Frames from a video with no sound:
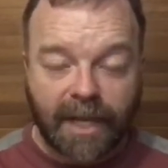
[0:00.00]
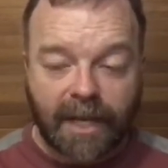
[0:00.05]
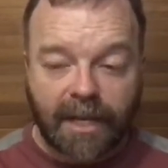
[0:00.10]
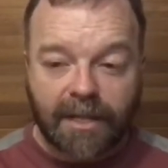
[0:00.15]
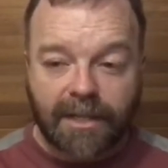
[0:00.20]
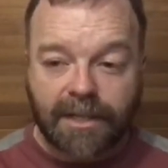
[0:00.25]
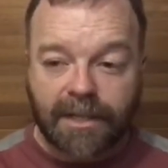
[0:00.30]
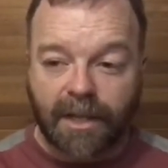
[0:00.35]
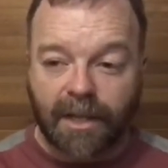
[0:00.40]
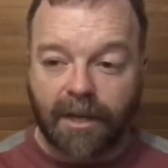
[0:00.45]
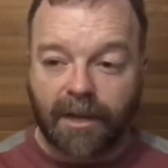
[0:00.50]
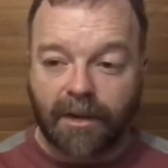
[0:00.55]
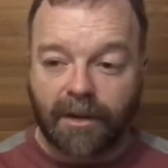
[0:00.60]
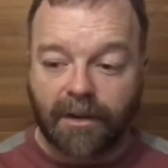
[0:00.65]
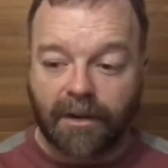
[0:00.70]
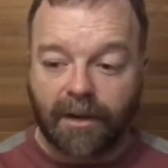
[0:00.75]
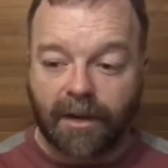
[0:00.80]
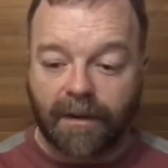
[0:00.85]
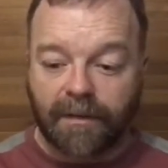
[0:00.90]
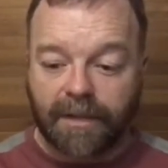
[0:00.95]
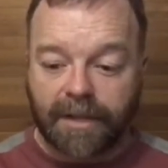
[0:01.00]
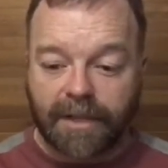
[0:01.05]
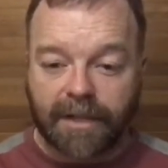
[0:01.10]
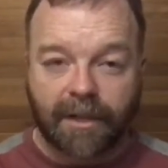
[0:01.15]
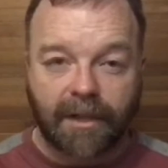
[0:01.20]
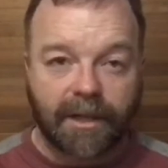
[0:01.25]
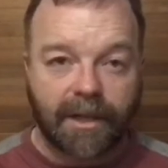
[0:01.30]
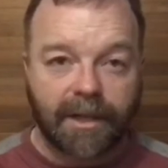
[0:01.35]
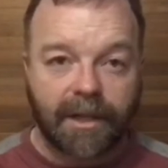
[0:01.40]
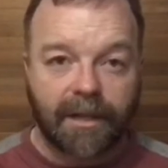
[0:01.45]
So I've
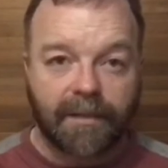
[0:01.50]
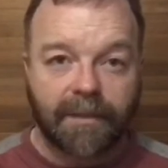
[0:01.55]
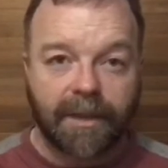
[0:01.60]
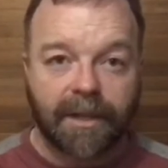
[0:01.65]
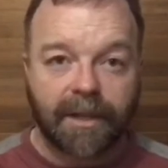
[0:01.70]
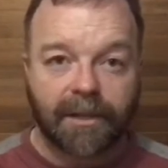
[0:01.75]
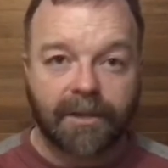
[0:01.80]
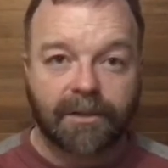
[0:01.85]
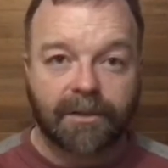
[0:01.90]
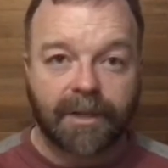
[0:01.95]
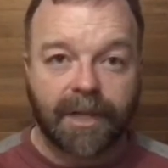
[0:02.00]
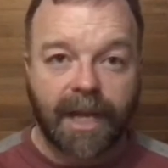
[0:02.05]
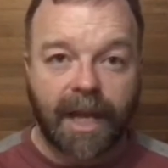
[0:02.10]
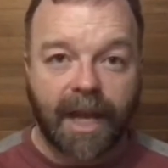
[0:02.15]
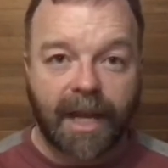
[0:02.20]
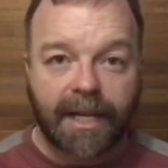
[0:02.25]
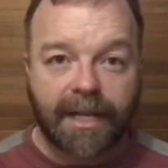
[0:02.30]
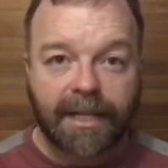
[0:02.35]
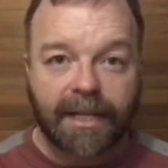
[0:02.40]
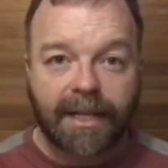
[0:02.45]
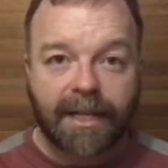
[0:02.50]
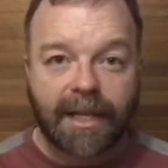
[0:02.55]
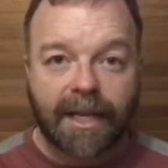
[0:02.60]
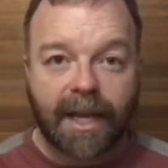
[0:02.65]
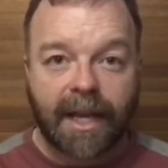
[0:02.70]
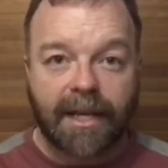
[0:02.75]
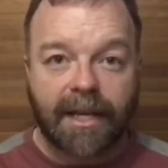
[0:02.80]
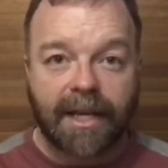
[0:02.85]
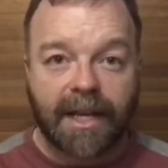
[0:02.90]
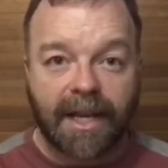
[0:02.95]
decided that I'm going to create
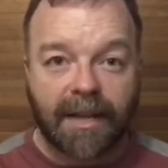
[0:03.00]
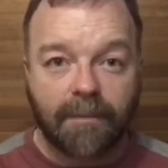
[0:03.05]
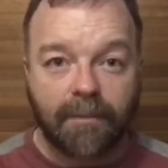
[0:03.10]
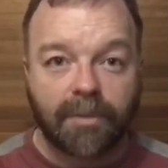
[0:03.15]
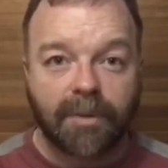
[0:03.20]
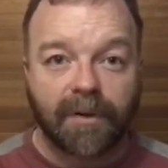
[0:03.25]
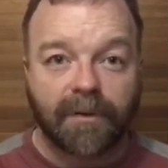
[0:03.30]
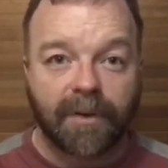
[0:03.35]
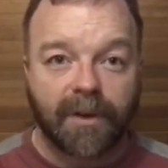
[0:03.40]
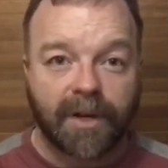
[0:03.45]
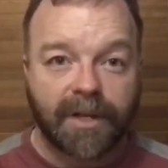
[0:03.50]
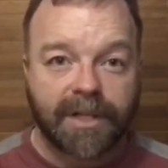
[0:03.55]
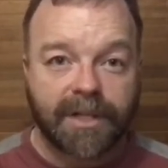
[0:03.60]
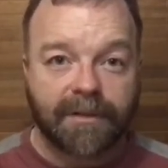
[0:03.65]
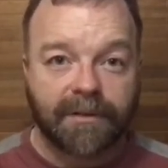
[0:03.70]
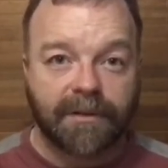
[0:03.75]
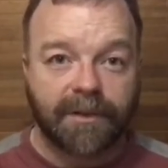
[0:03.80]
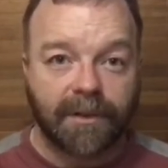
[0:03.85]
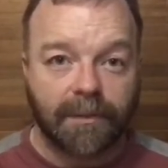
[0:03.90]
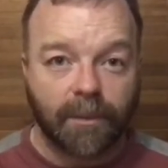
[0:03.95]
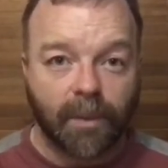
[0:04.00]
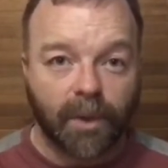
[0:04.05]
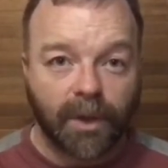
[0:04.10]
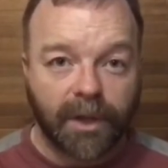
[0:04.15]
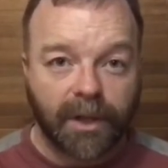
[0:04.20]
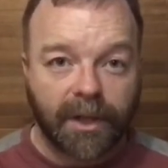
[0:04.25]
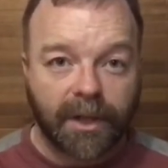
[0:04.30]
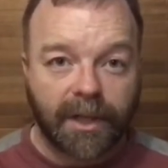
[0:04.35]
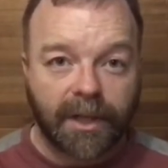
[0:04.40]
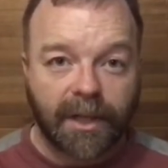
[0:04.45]
an improvised film
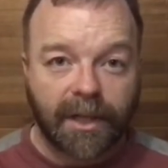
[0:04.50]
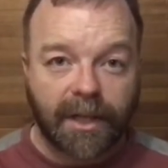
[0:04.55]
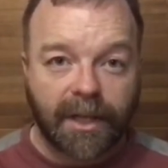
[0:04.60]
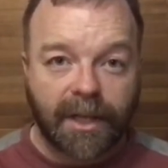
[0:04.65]
work,